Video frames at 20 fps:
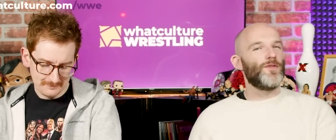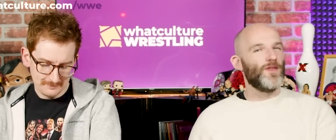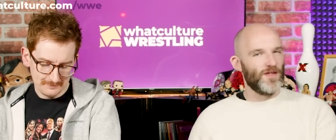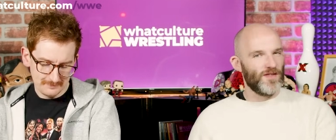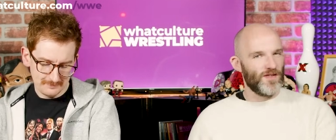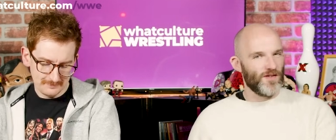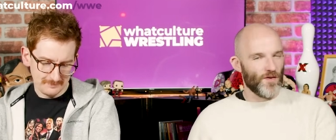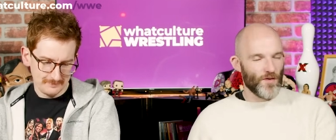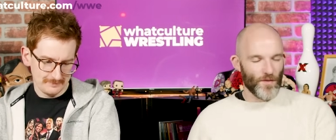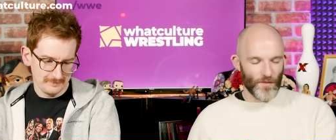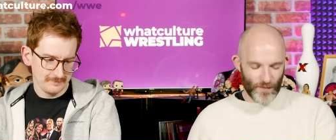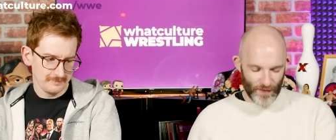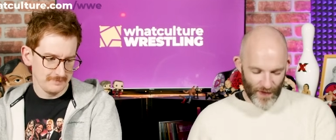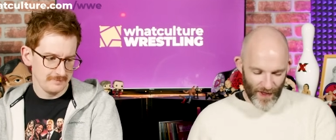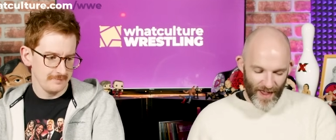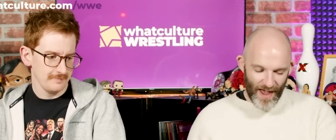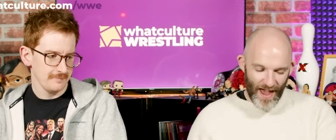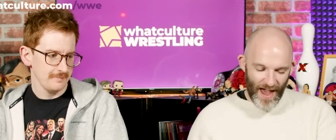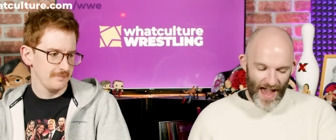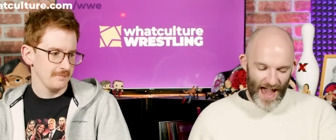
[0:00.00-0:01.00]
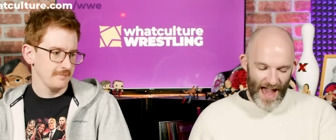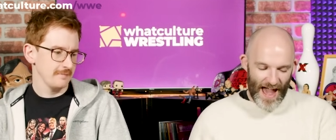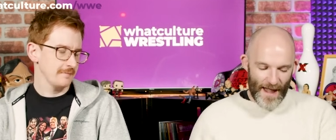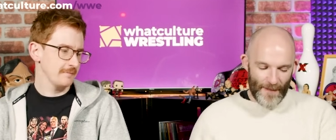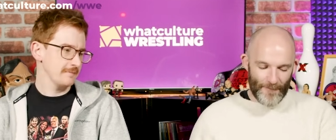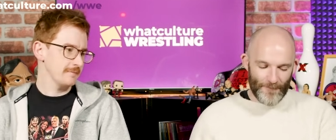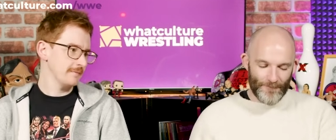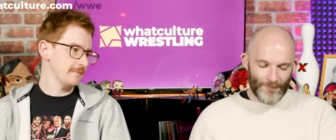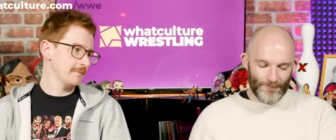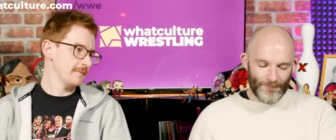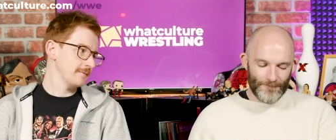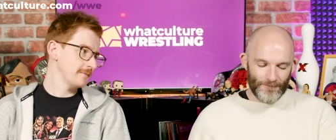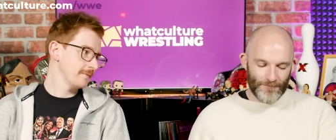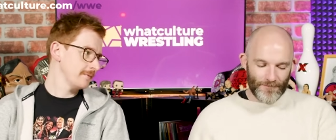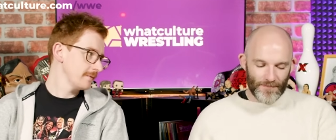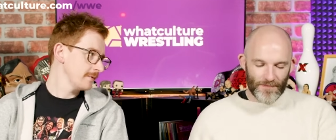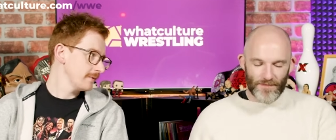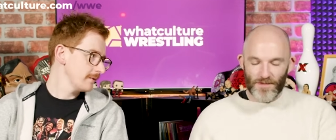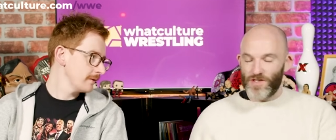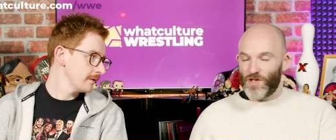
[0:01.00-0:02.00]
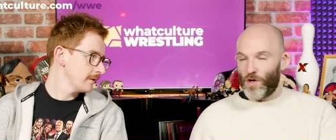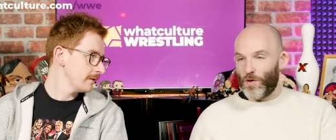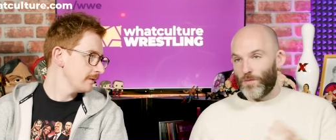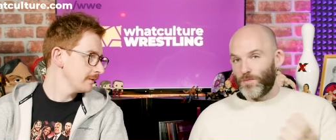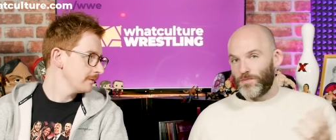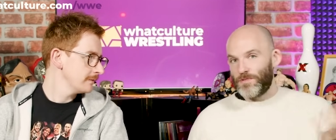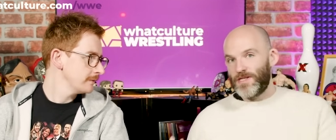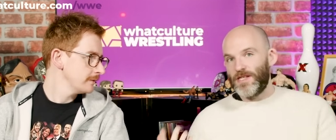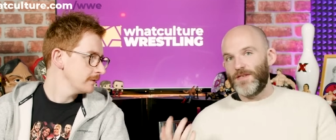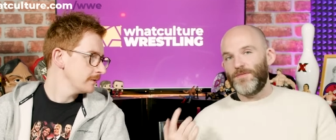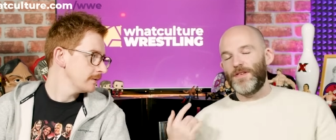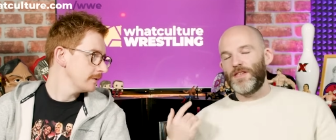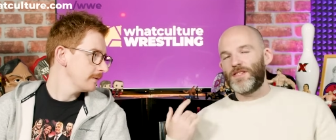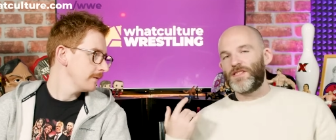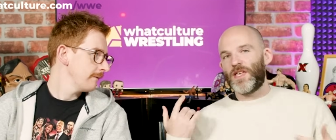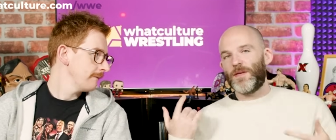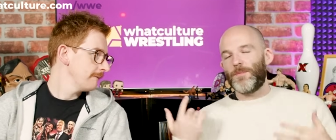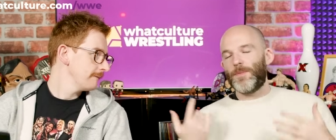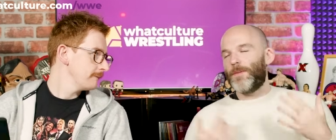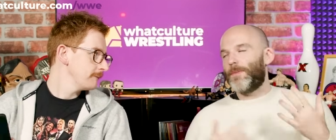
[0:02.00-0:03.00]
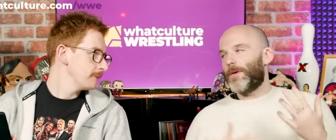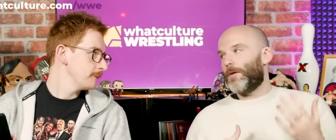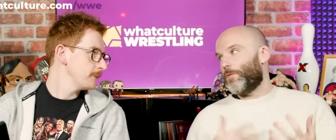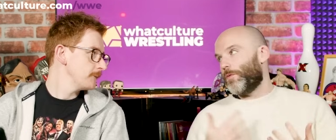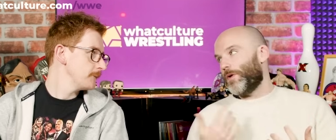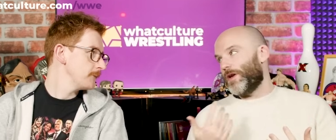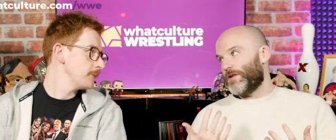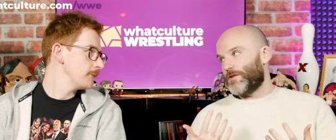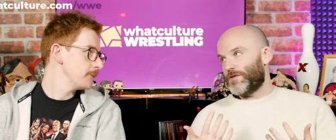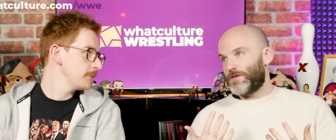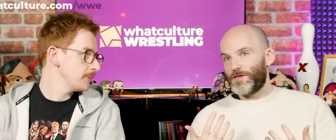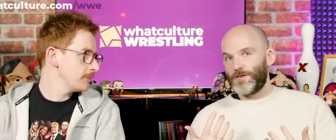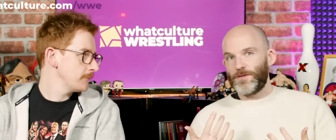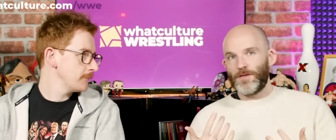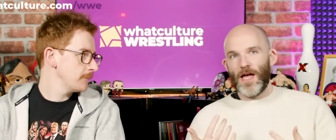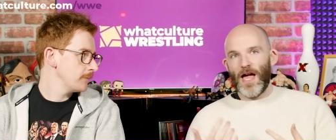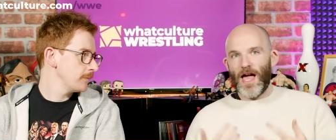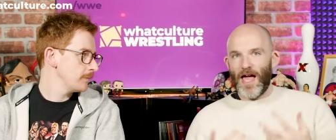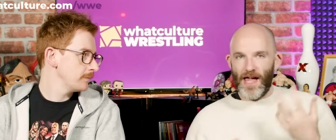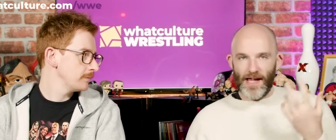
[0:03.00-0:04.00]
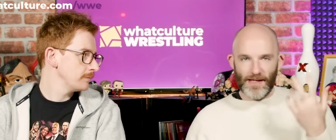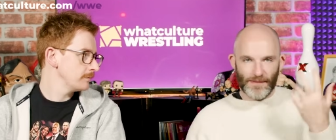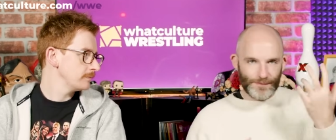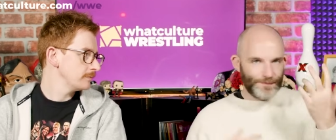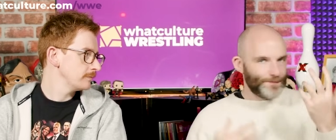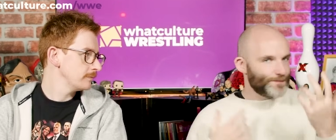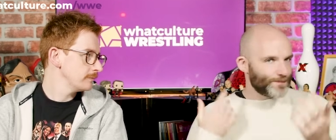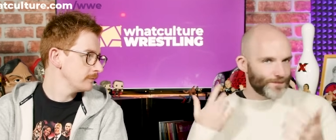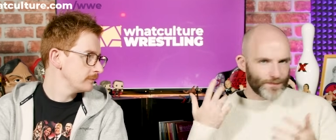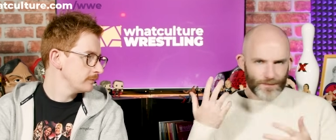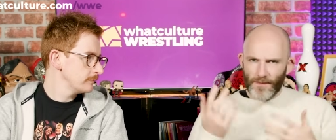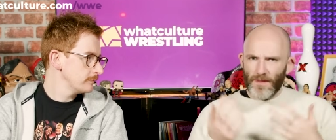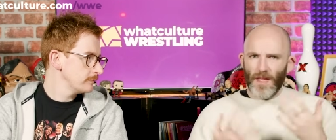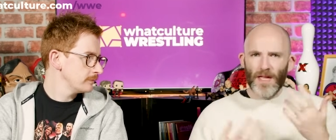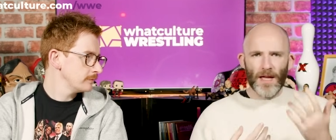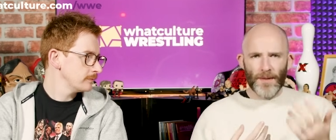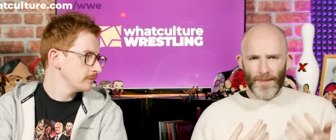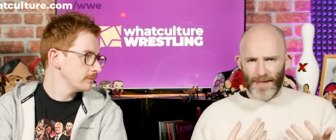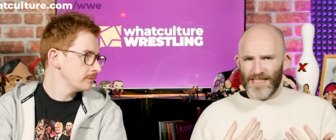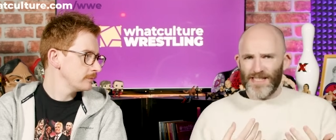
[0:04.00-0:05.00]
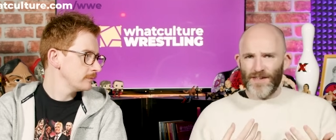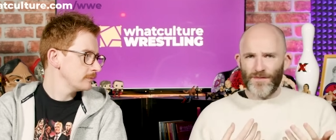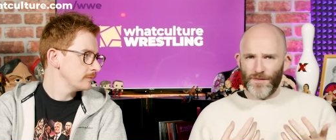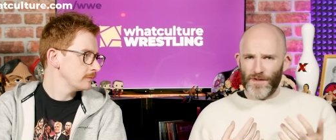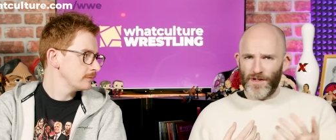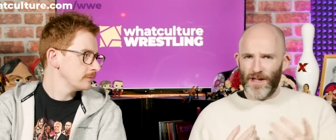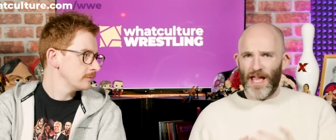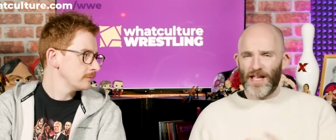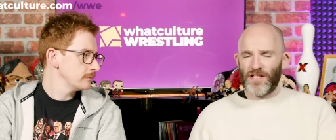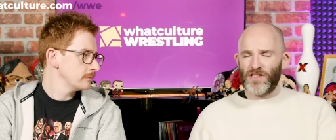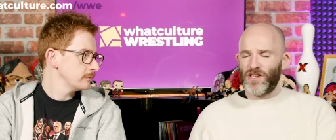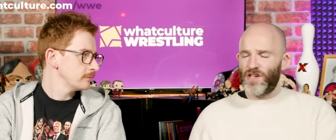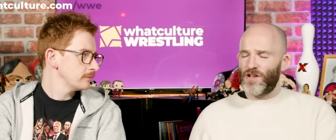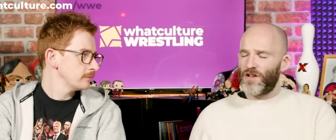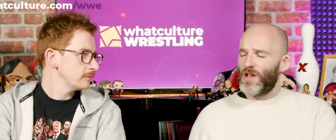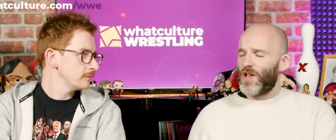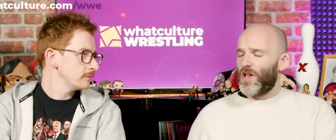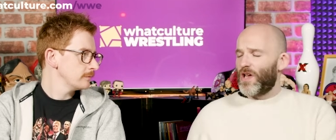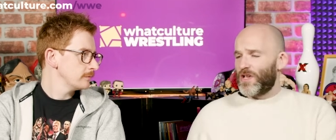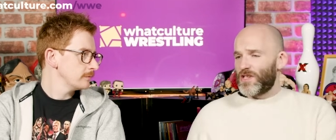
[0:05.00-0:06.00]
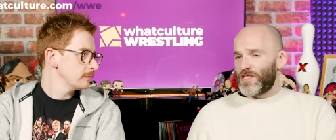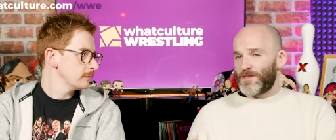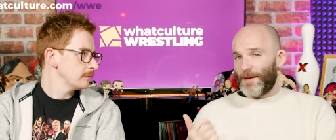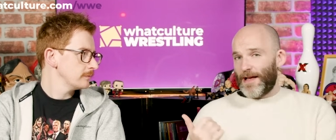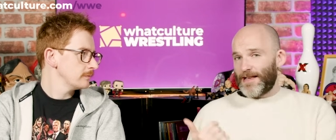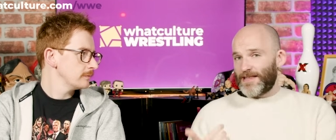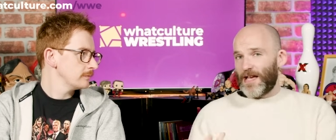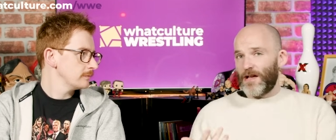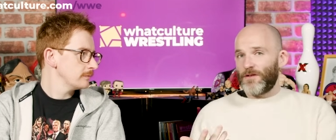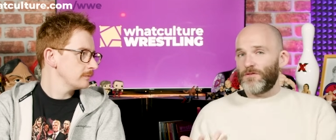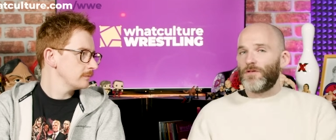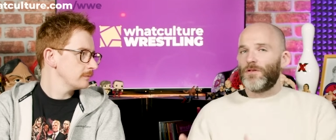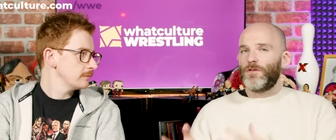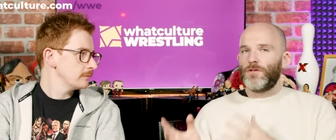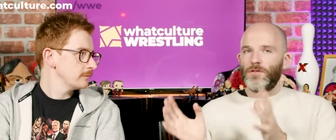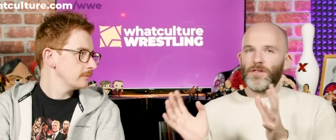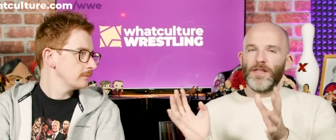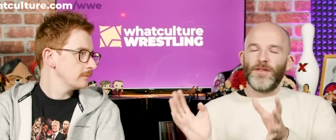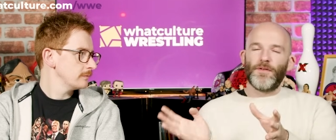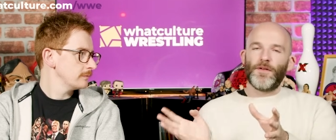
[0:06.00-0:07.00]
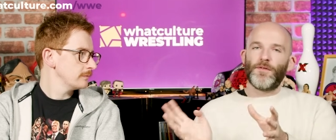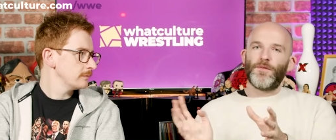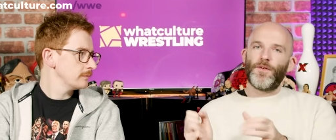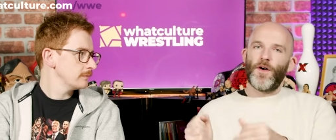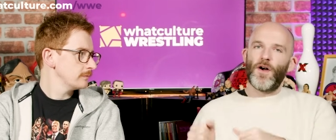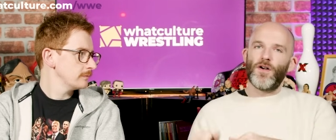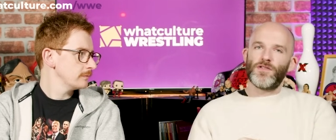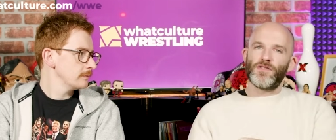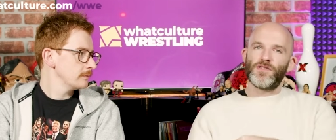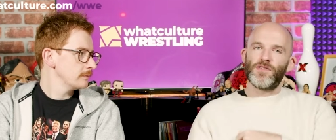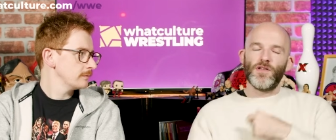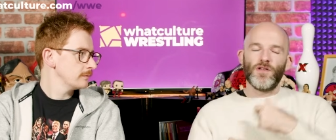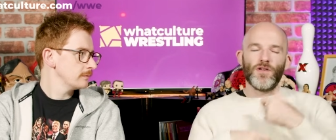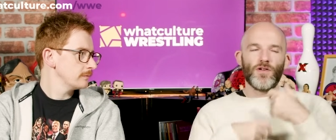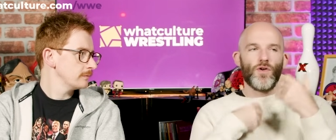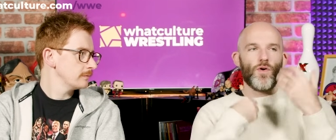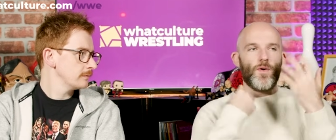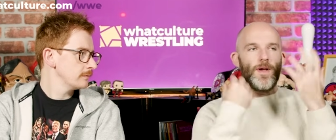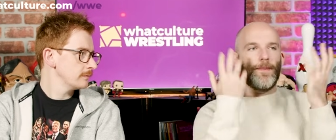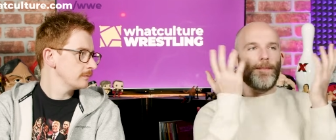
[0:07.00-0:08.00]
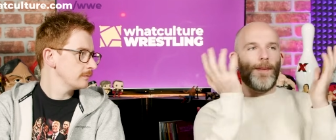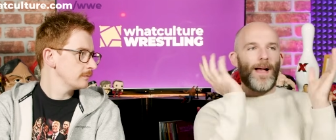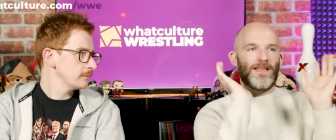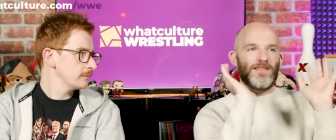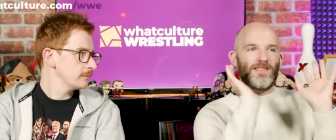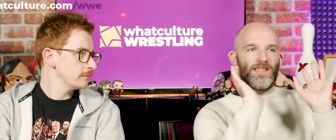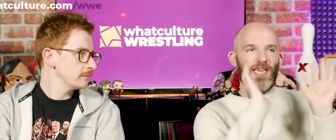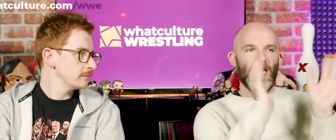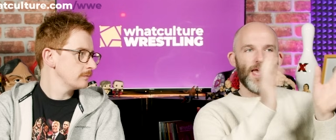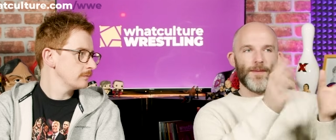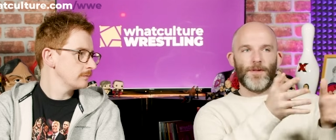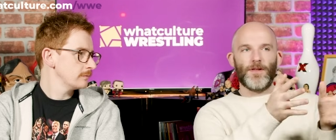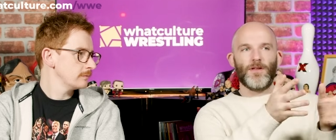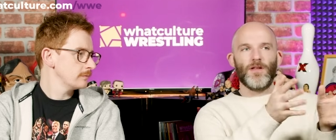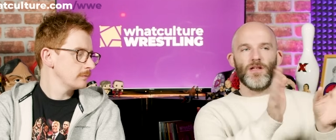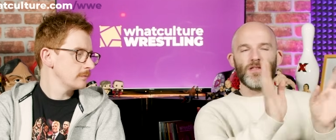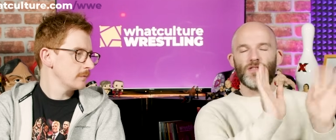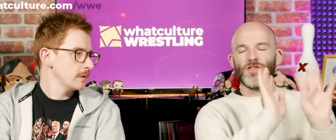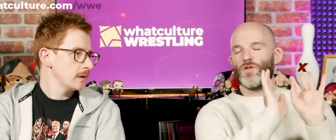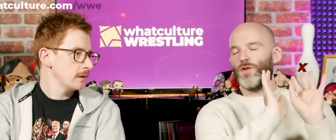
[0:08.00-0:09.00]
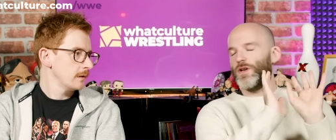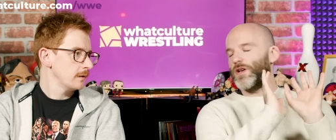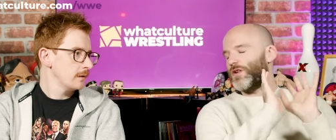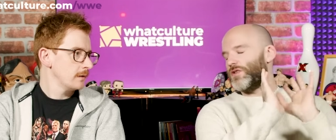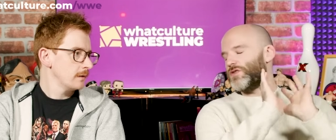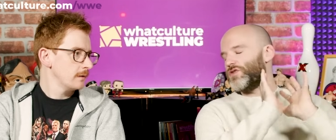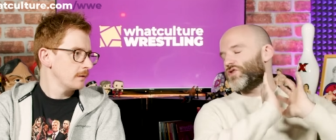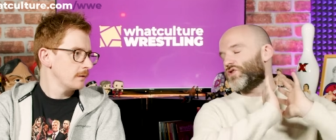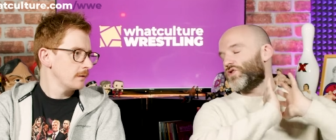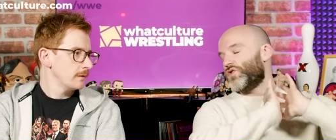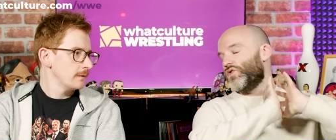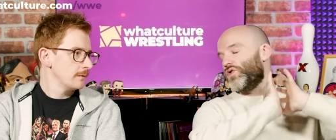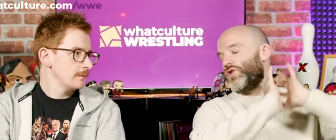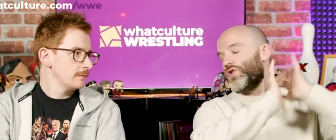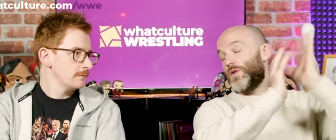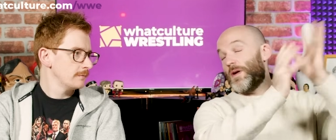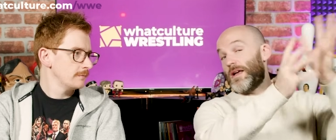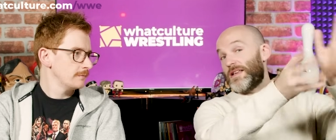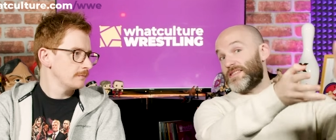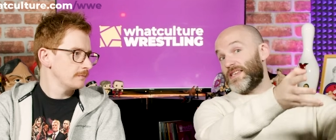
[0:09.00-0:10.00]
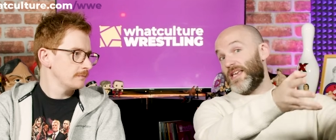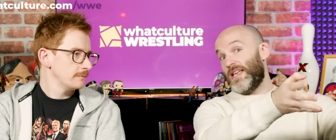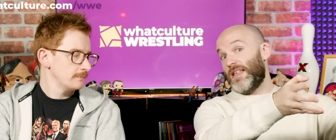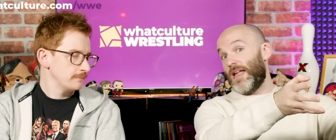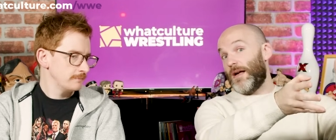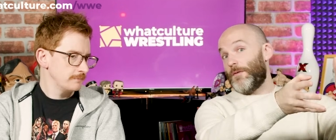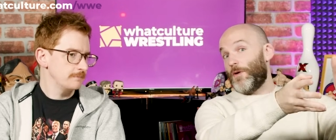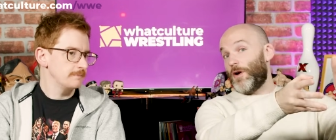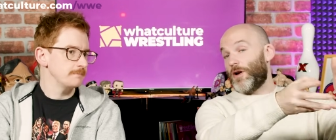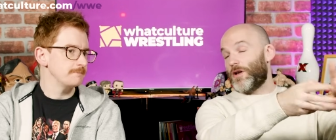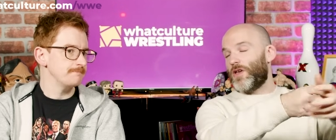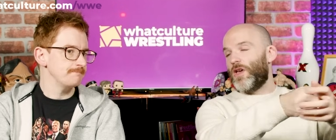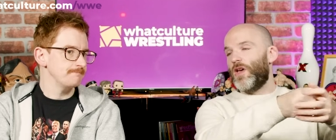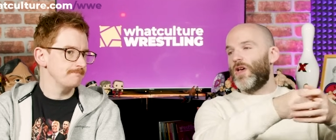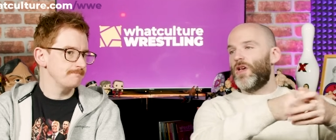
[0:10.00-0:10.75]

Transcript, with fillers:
Speaker 1: the stove. Um, so TV's gonna be a bit weird uh, a bit different next year. SmackDown leaving Fox, going bad to cable, it's going on to USA Network.